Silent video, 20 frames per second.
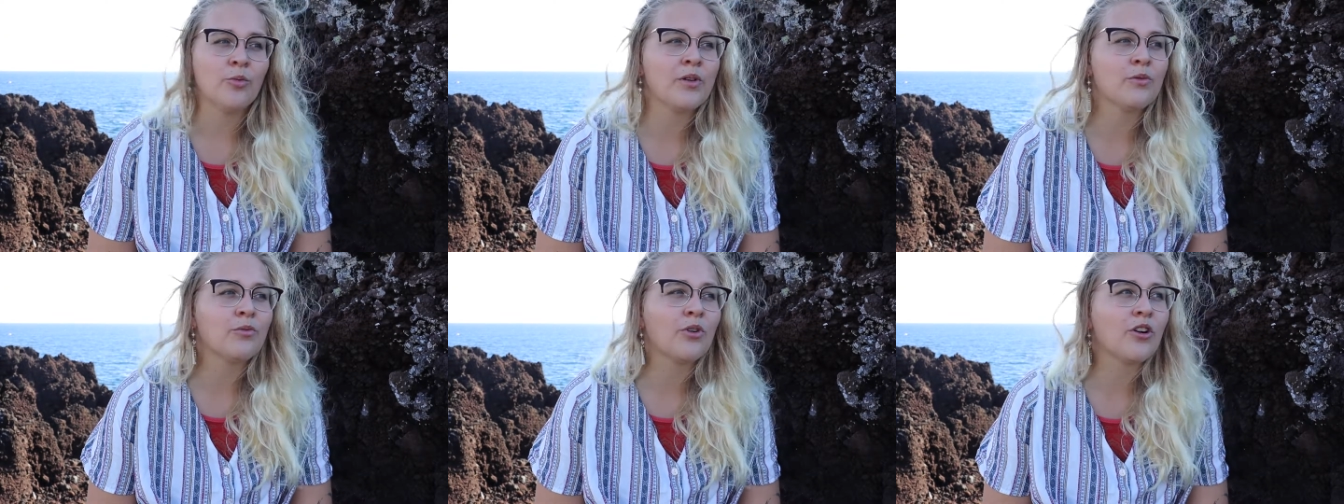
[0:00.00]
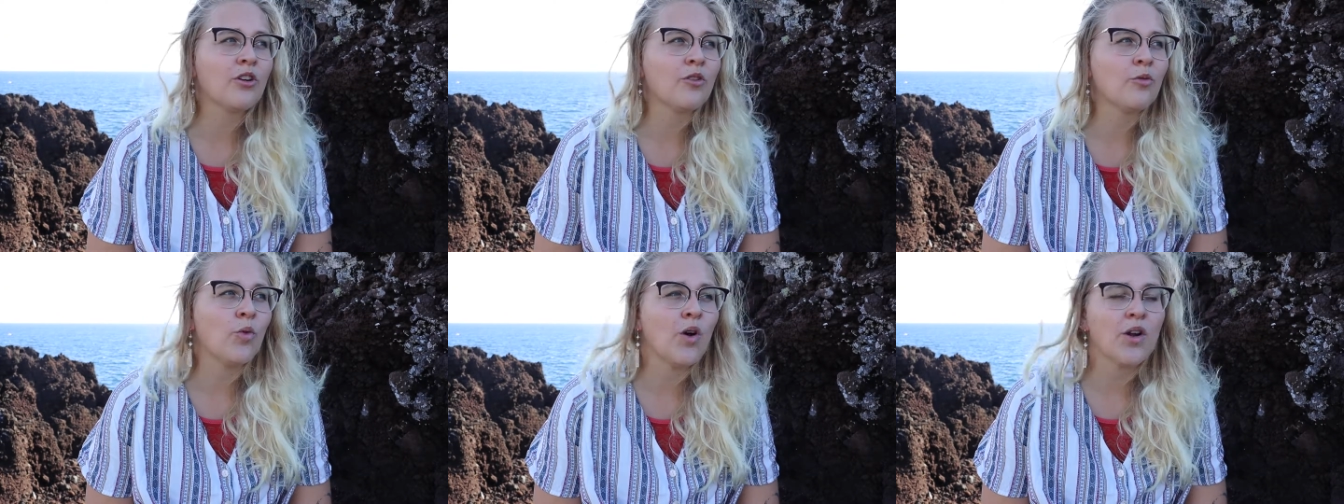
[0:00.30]
We
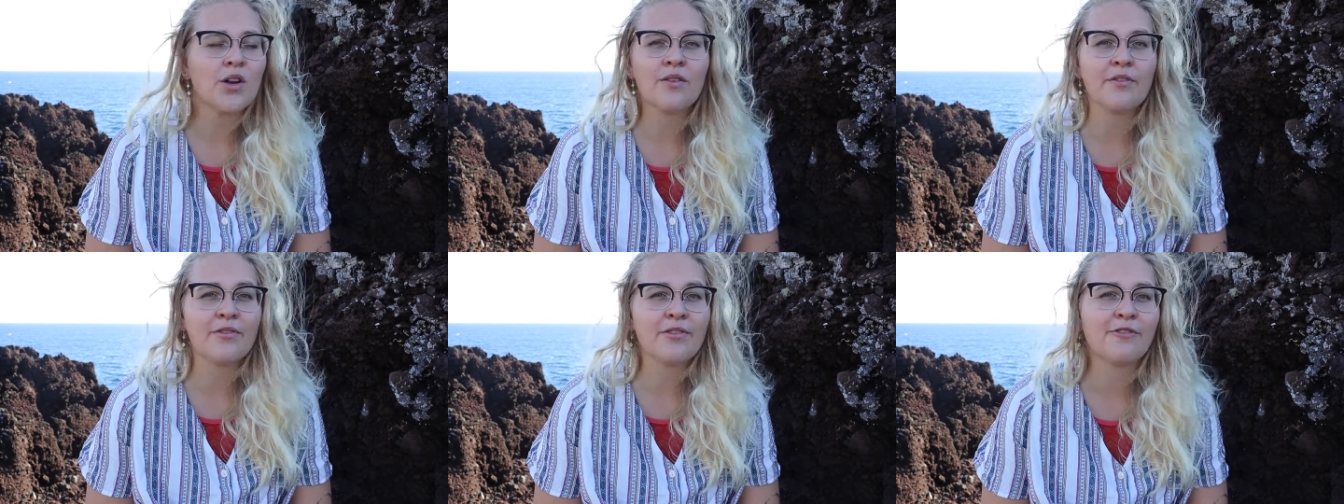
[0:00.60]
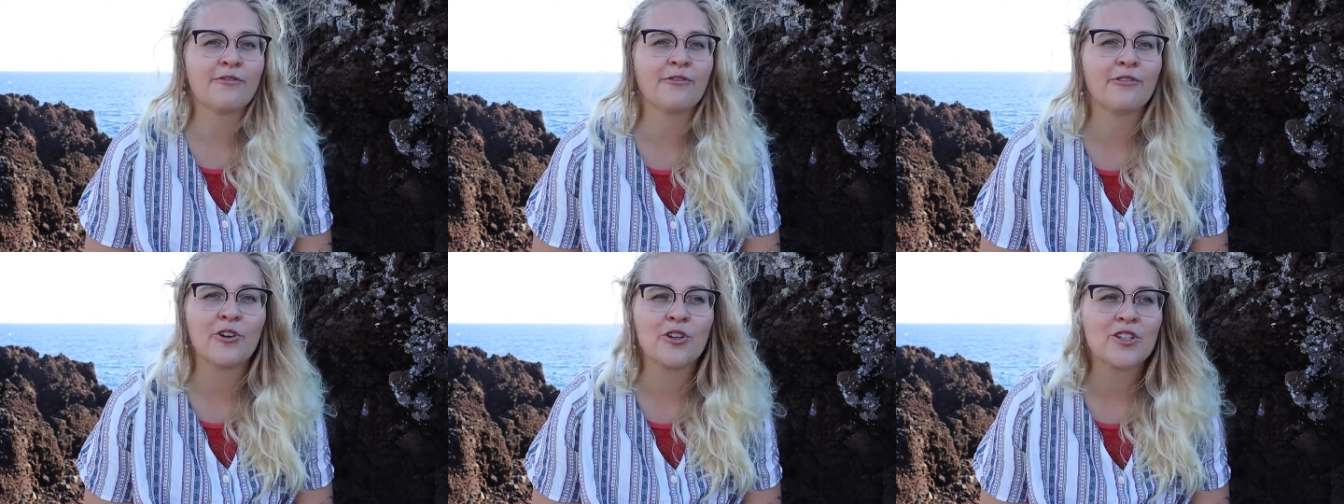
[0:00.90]
were one of
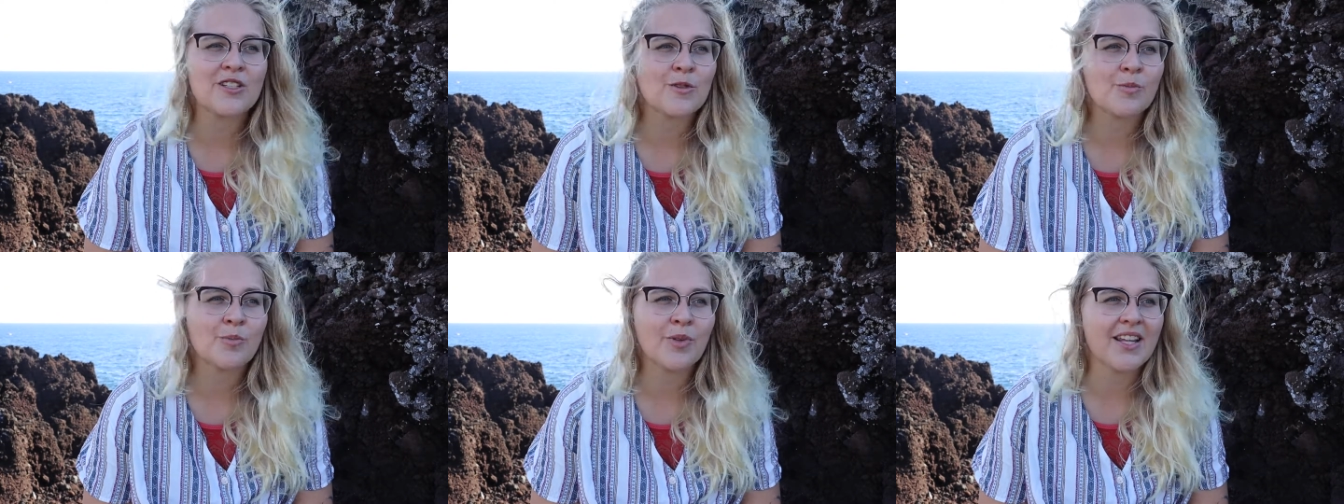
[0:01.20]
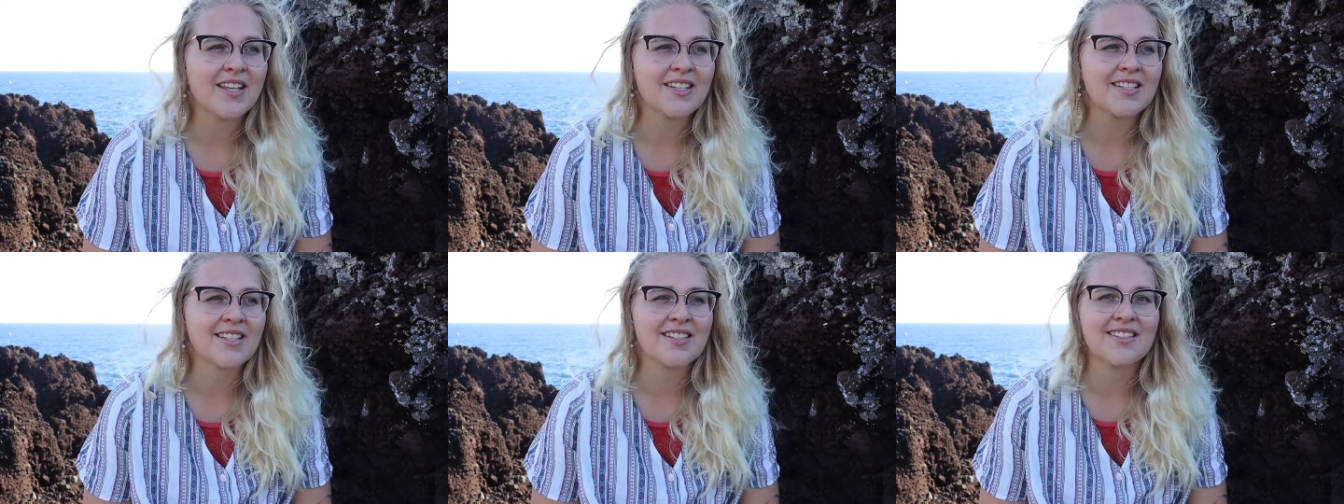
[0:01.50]
the first
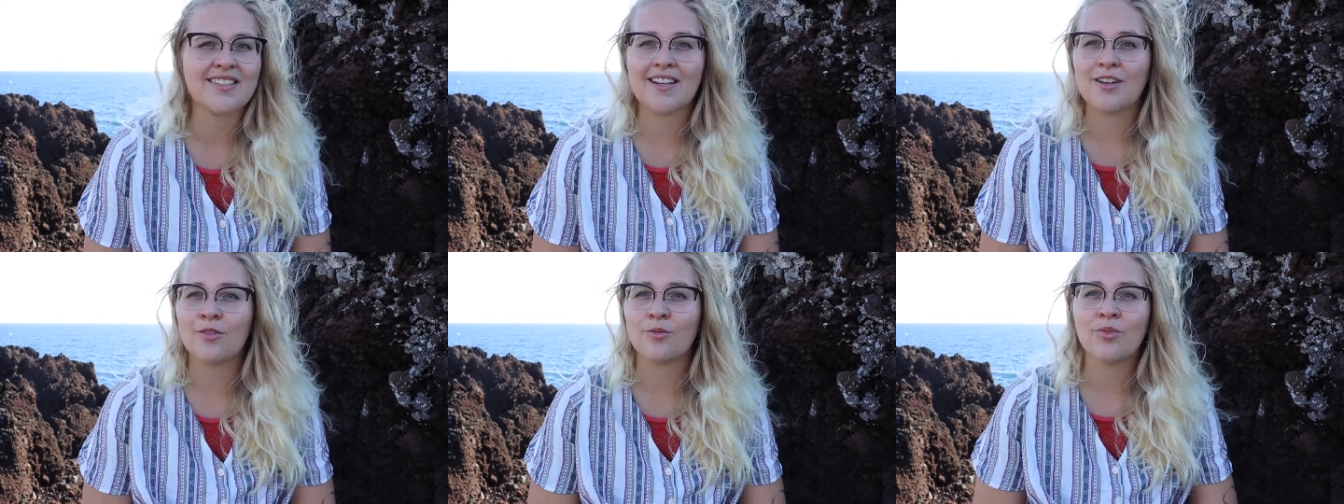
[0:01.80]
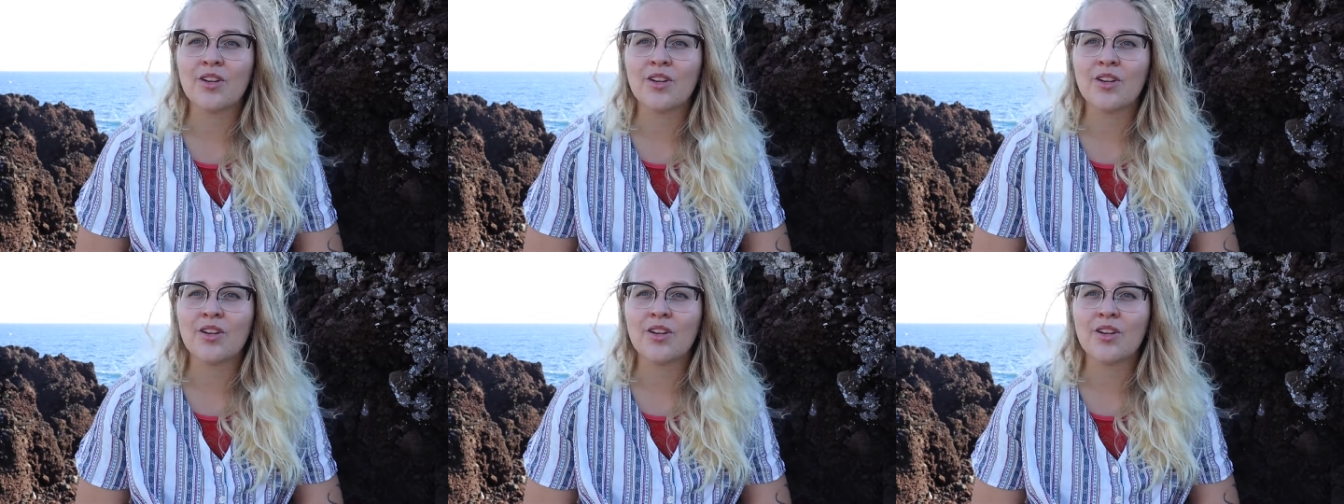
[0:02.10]
places that